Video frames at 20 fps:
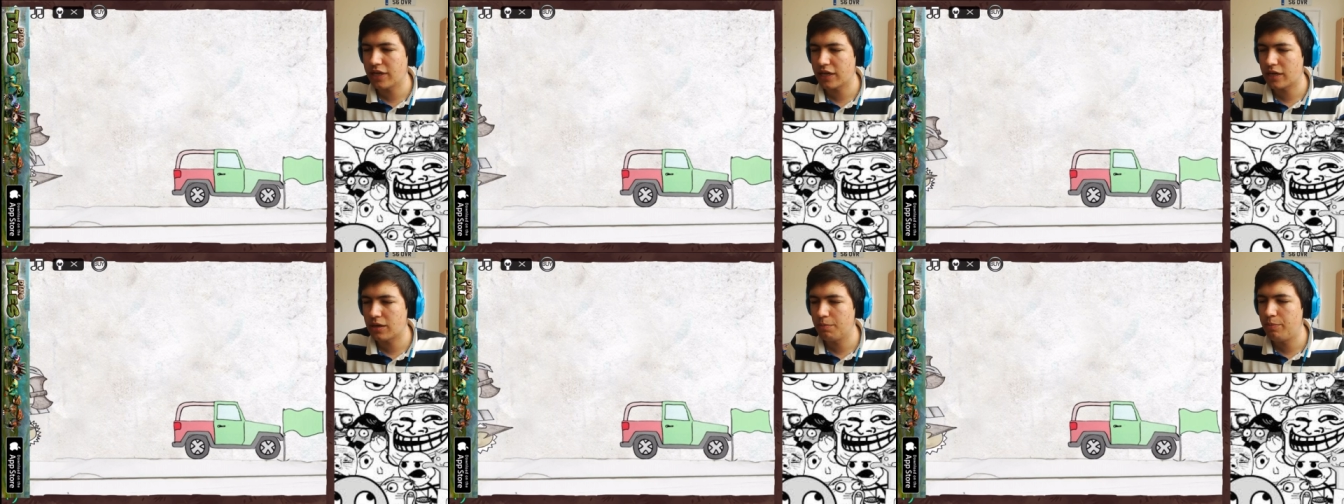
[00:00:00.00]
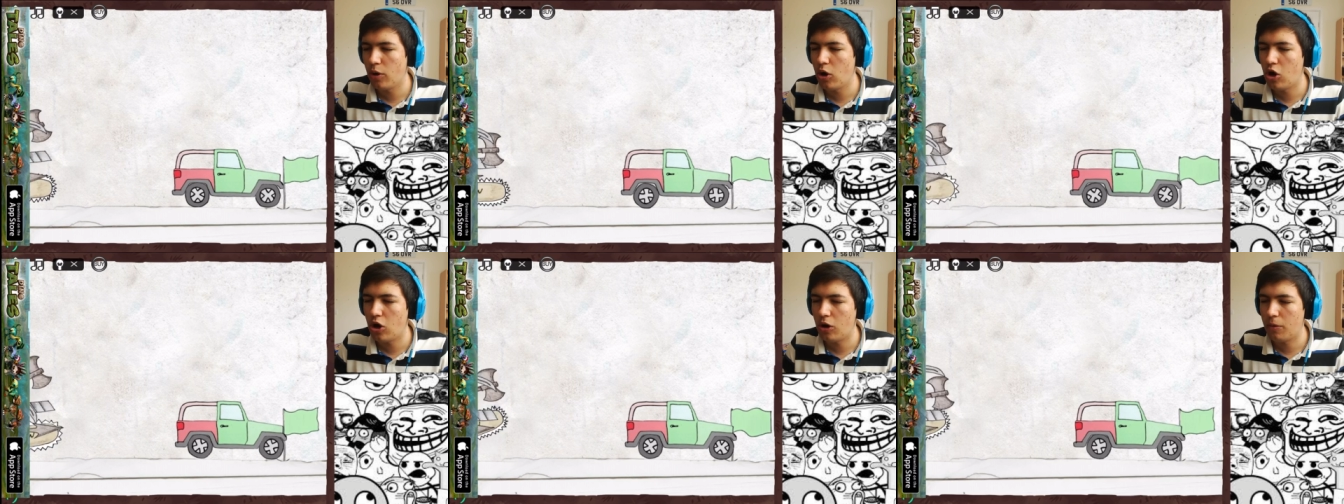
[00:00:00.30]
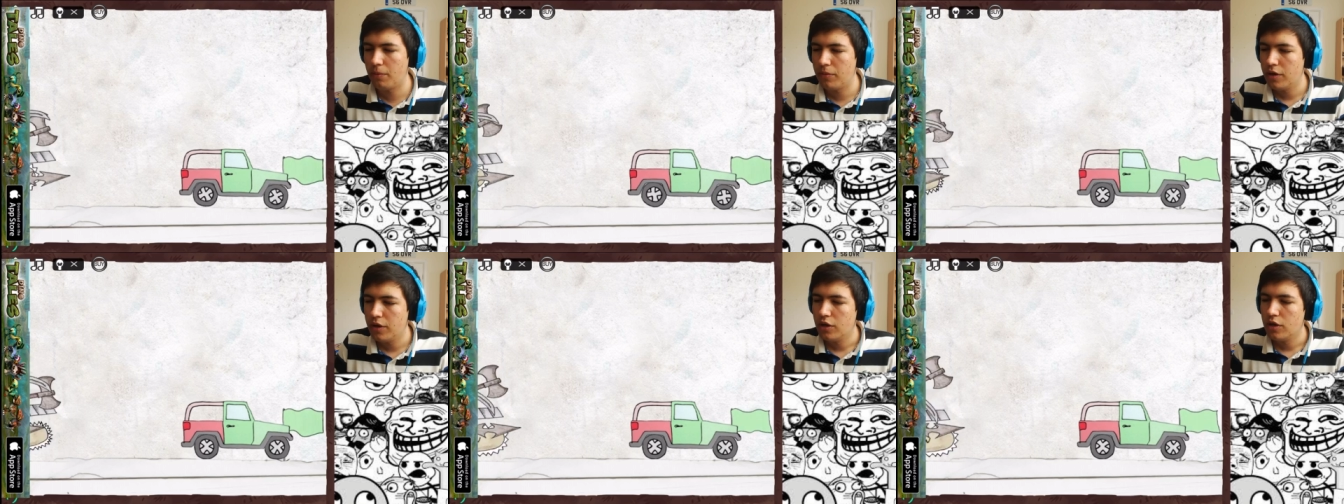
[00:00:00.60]
it was like a
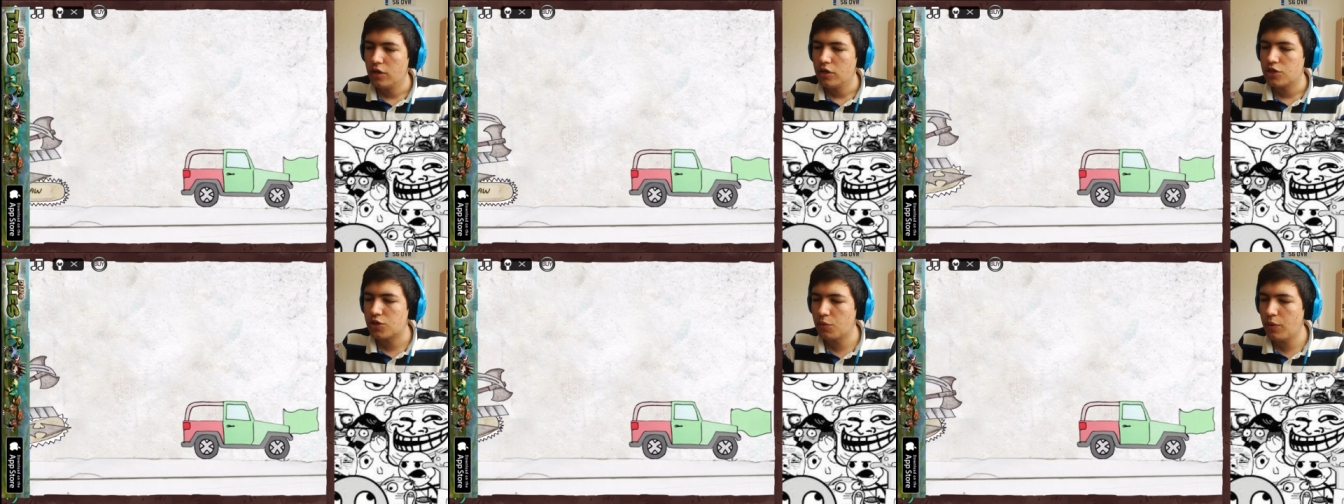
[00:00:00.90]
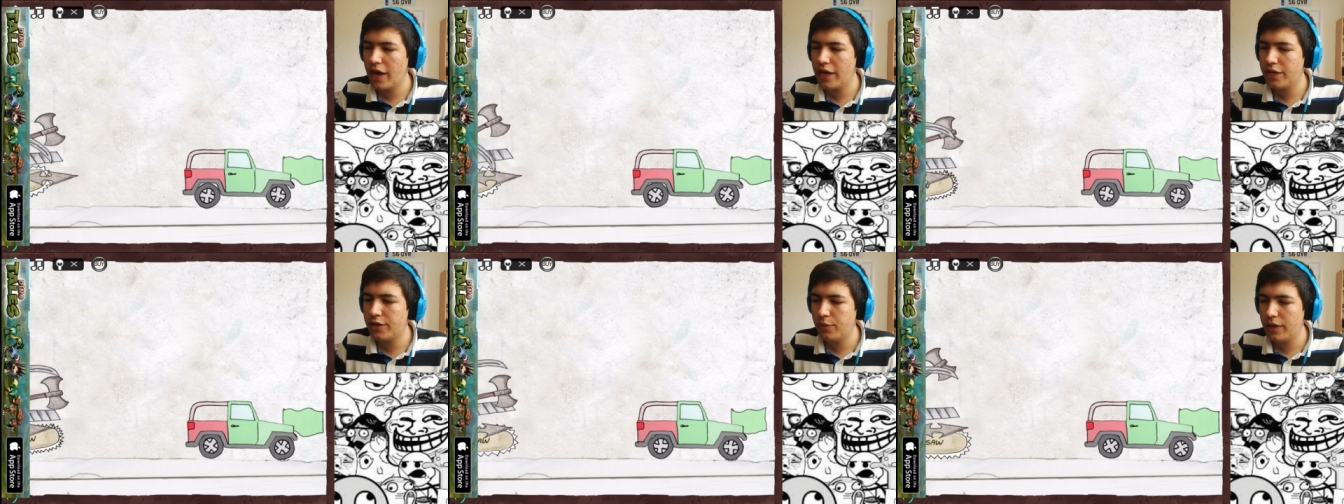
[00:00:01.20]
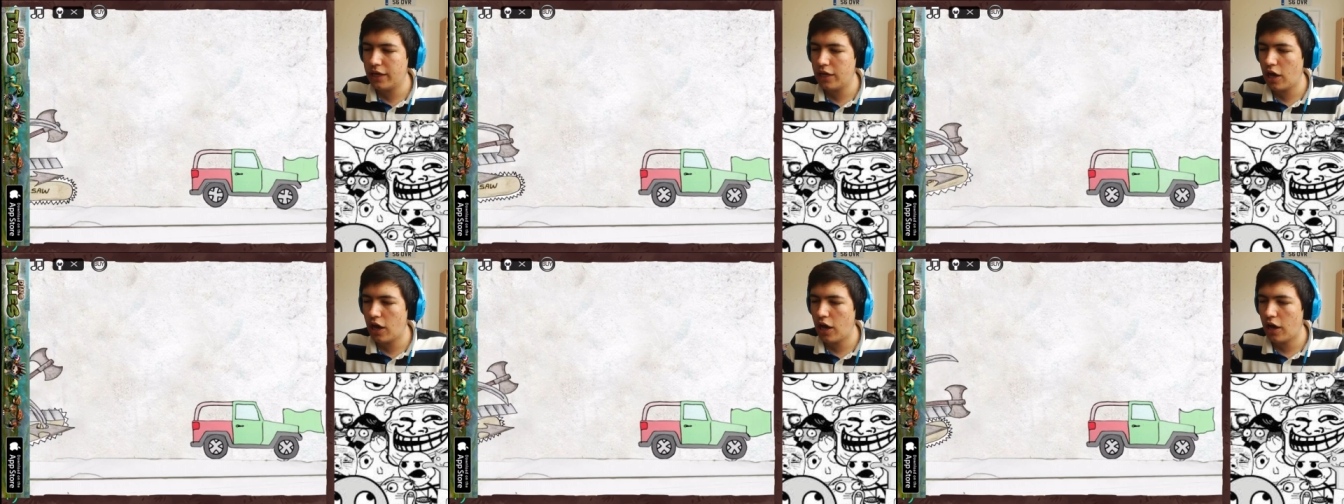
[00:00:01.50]
bomb. So where
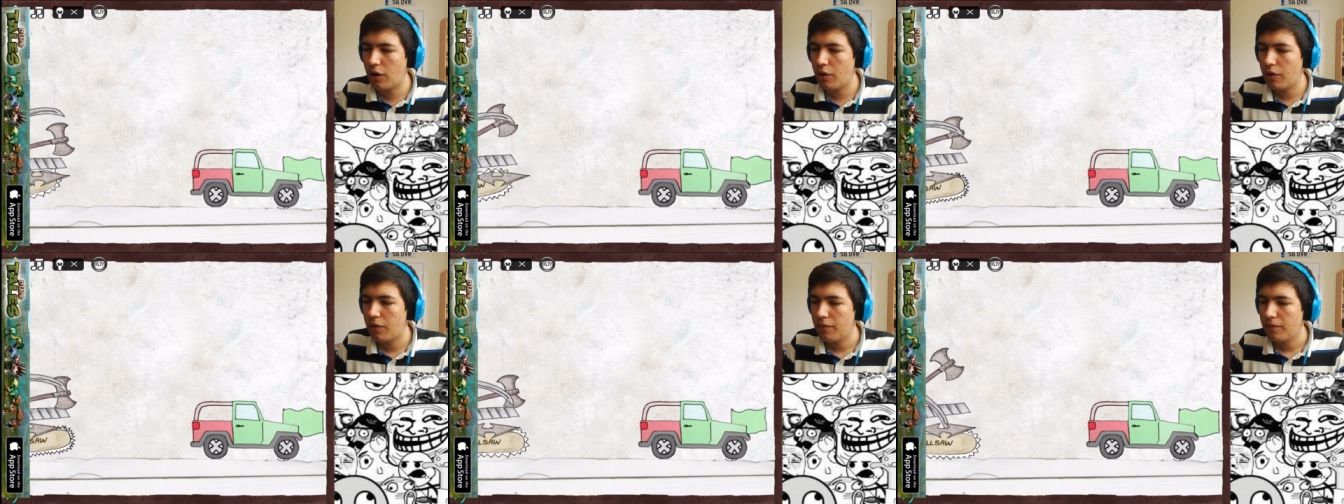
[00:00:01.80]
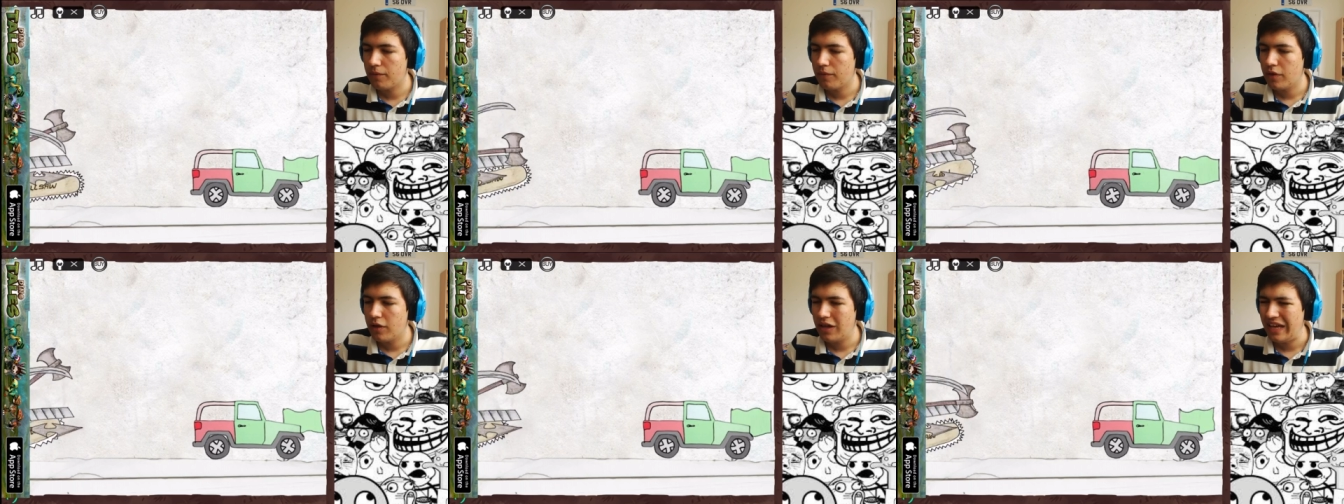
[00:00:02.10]
do we go?